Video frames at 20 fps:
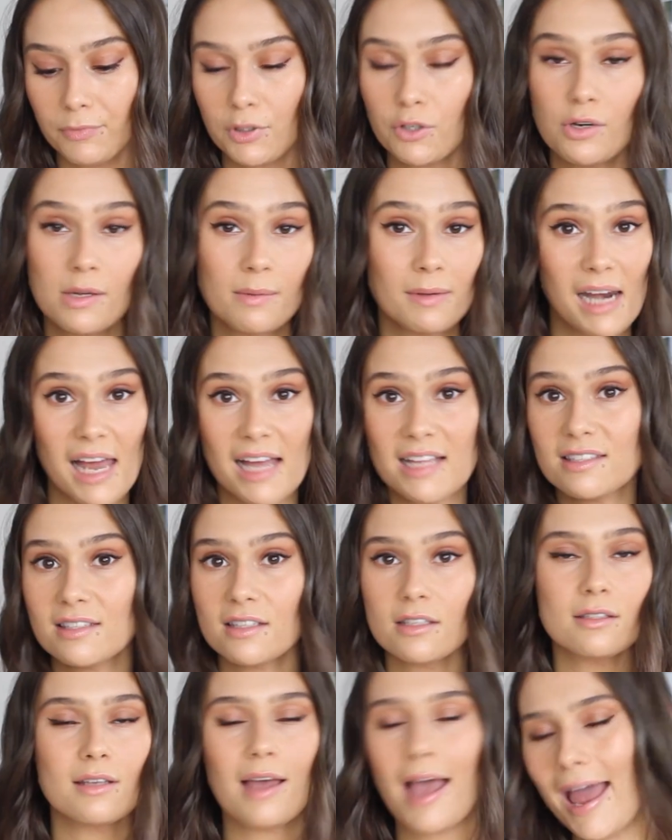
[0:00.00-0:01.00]
Cream
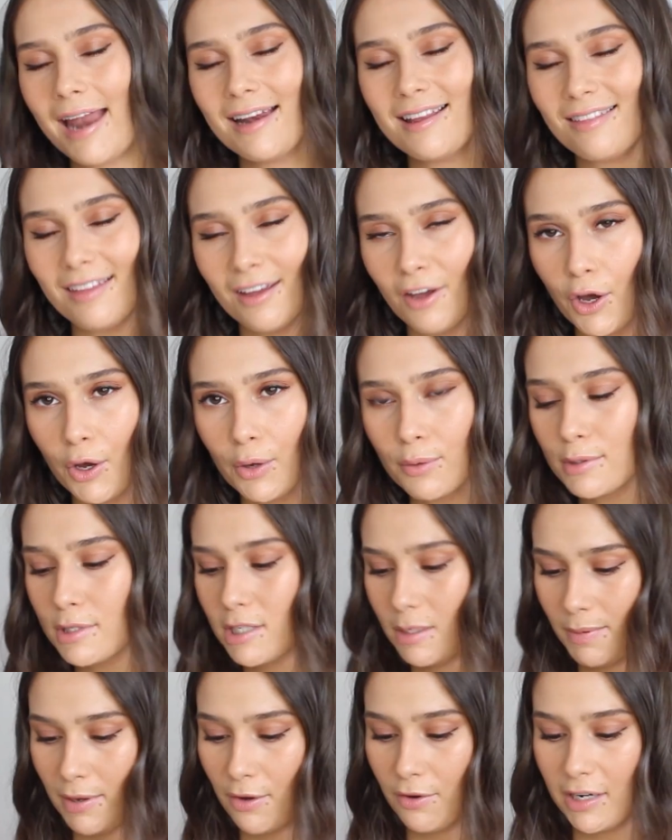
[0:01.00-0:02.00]
cleansers, anything goes,
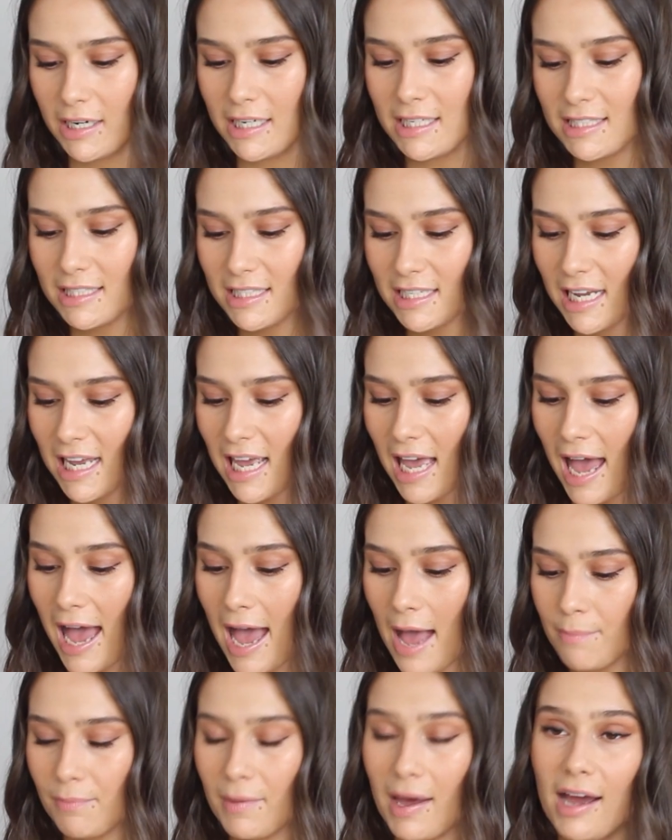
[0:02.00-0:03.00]
to be honest.
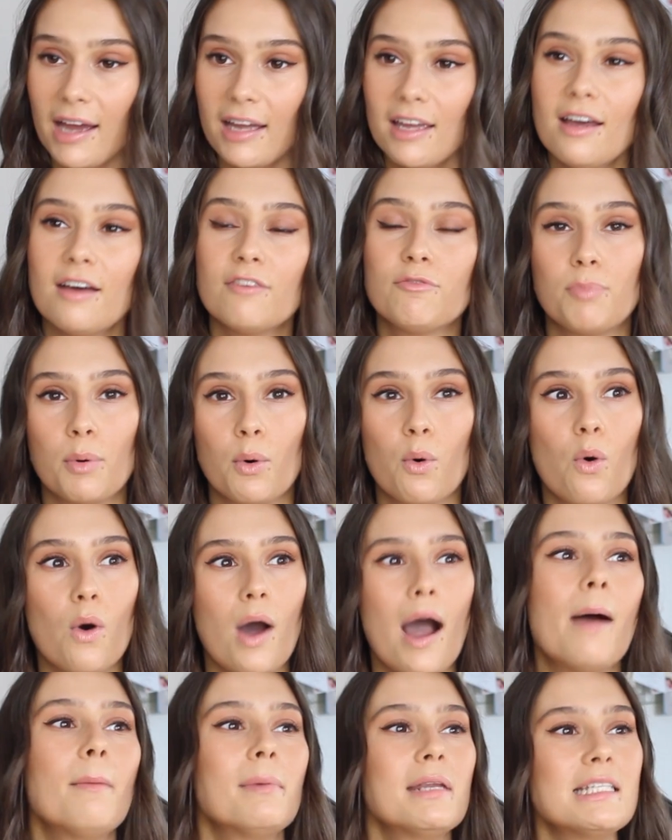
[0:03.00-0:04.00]
I have
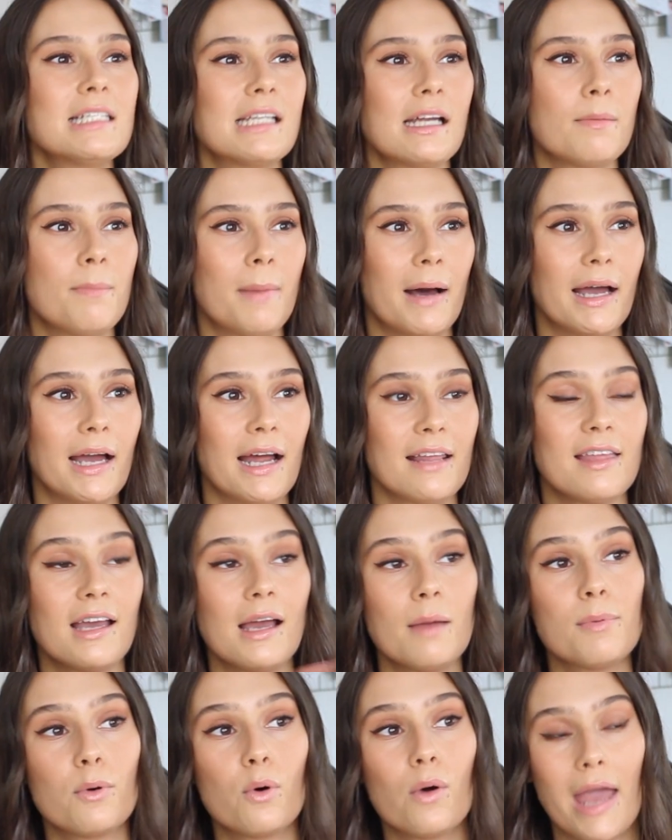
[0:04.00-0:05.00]
bought, how many did I buy? I think
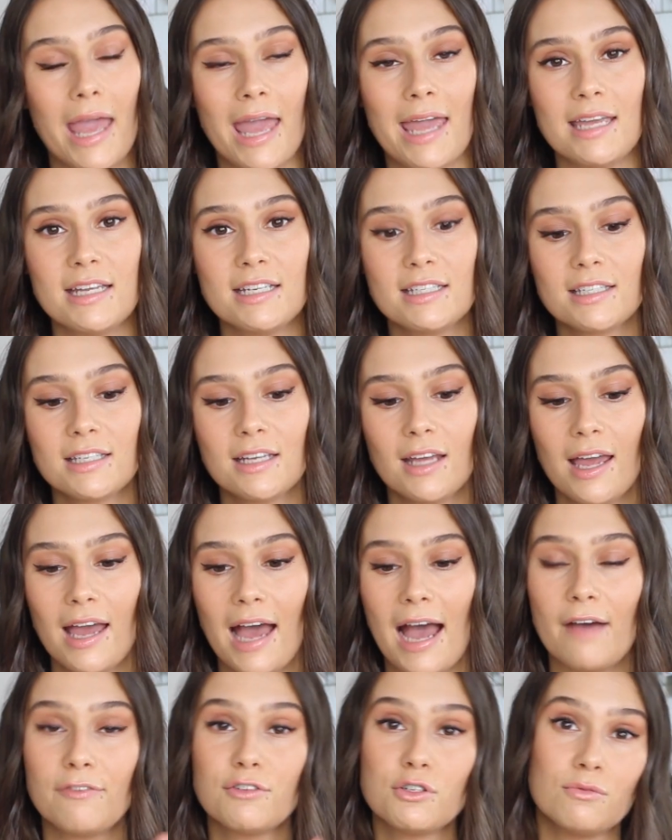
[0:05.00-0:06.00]
I bought 8
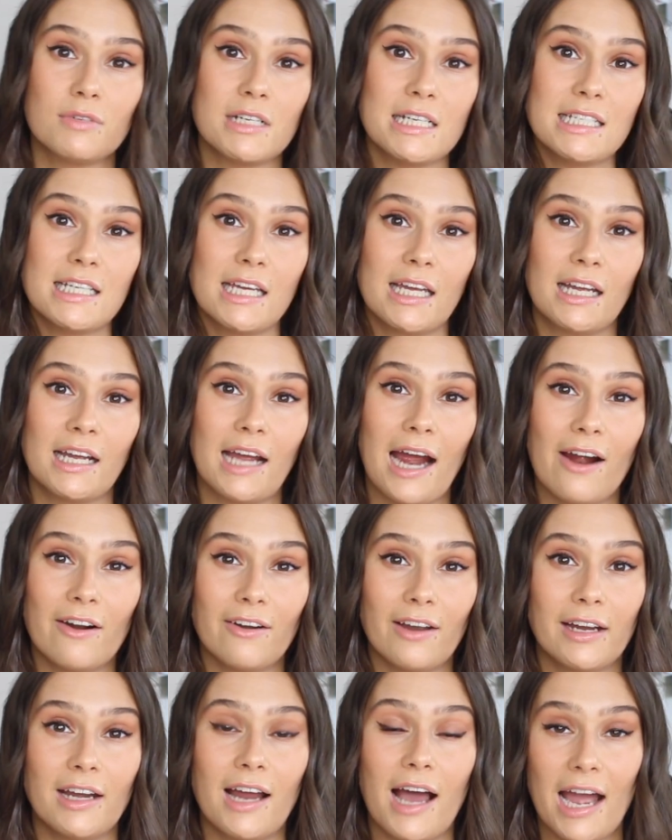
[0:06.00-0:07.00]
after reading
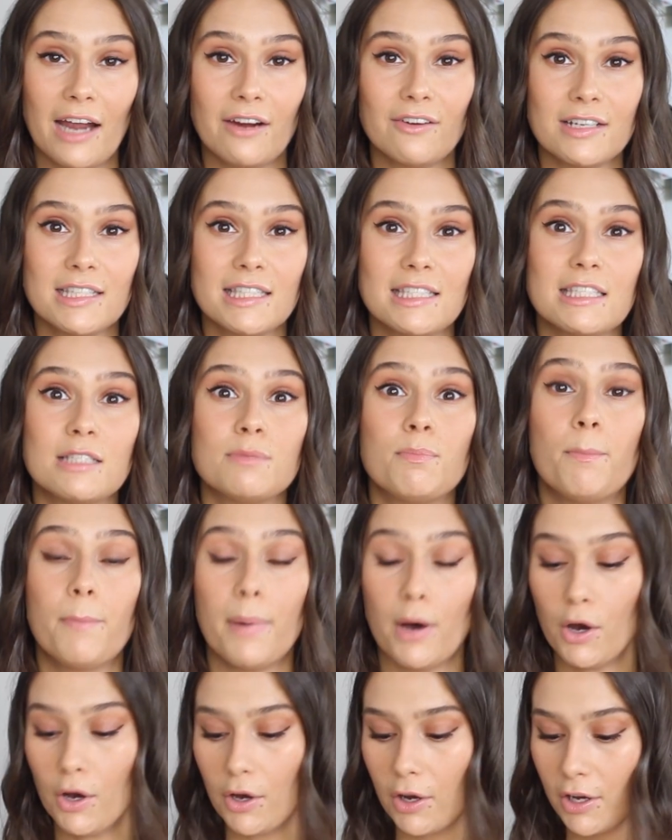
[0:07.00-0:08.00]
Caroline Hirons'
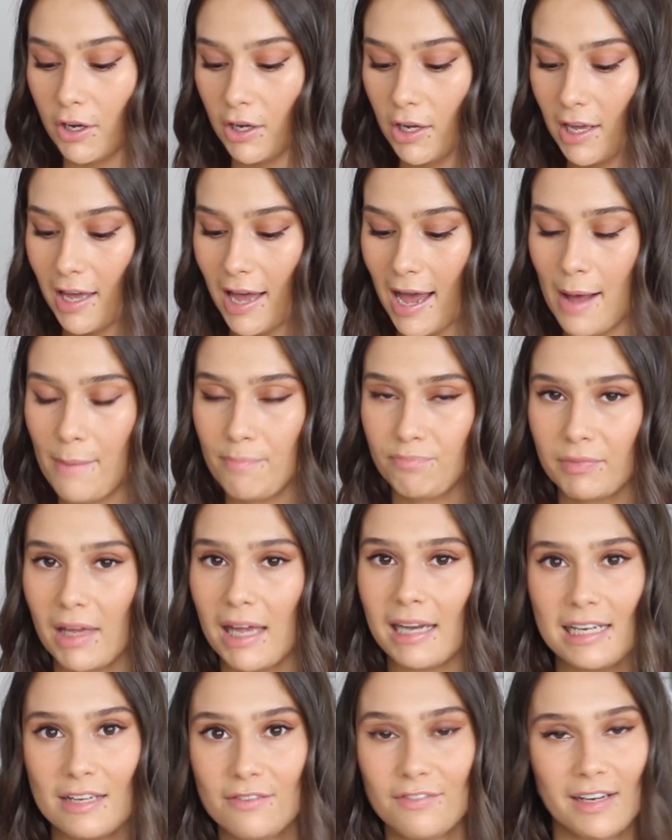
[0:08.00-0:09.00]
book.
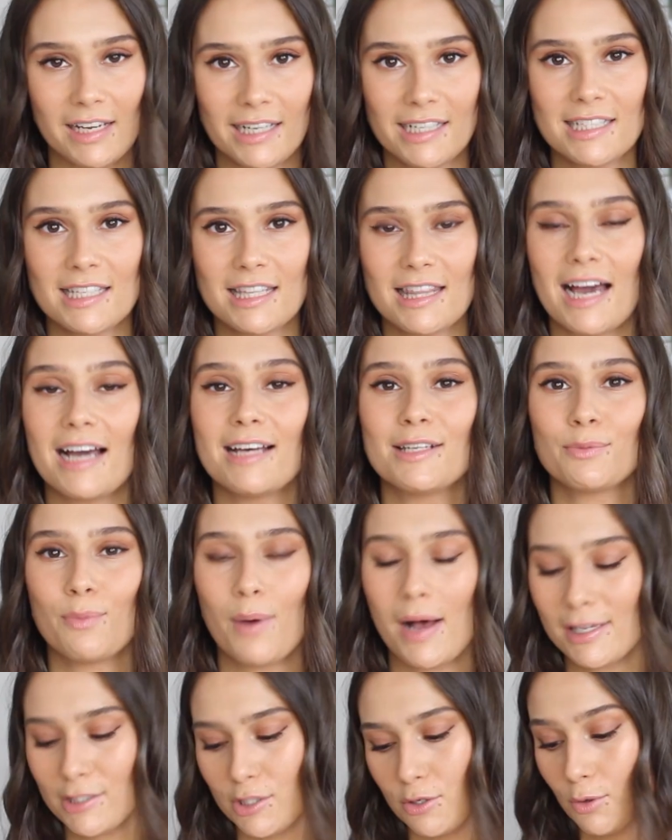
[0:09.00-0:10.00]
I'll leave a link to that as
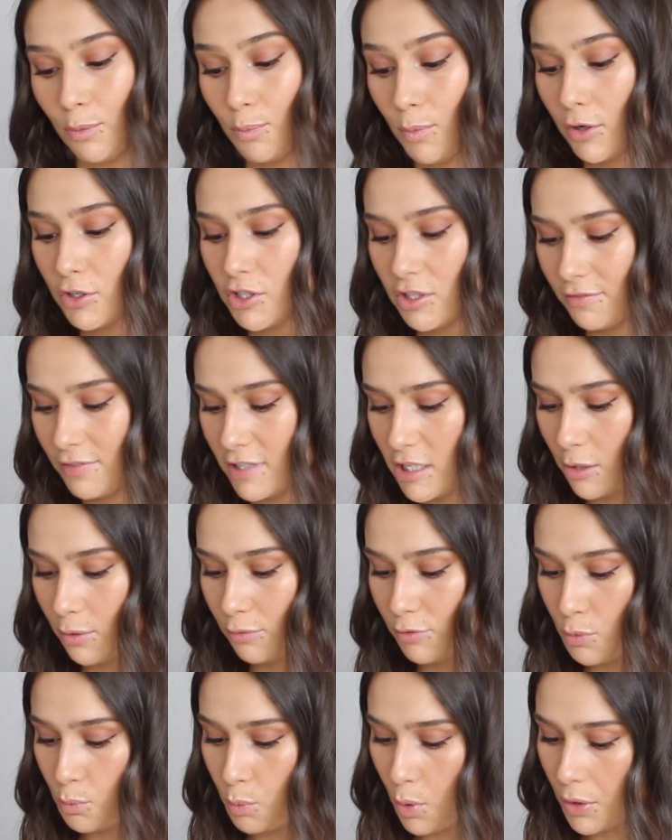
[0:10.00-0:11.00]
well so you can watch the video
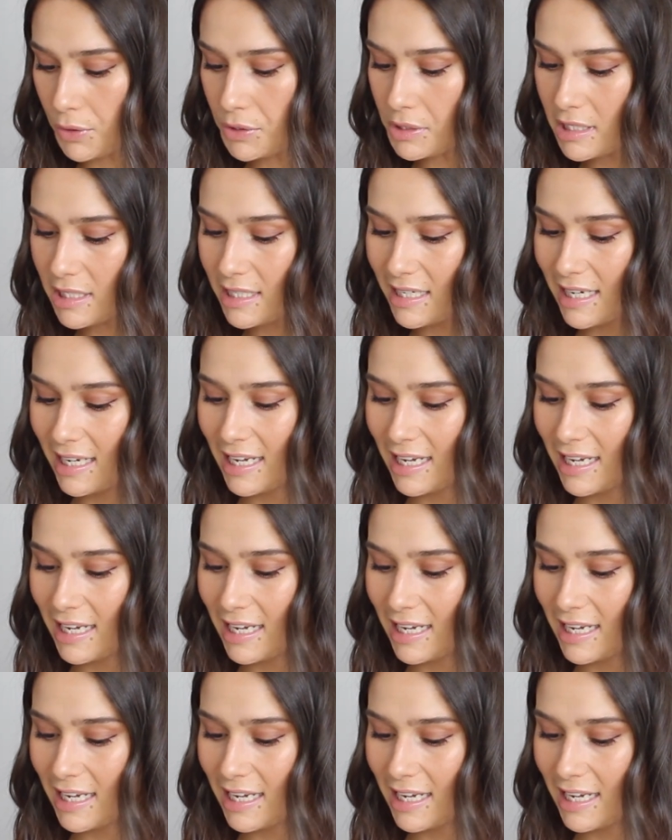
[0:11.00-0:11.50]
if you want.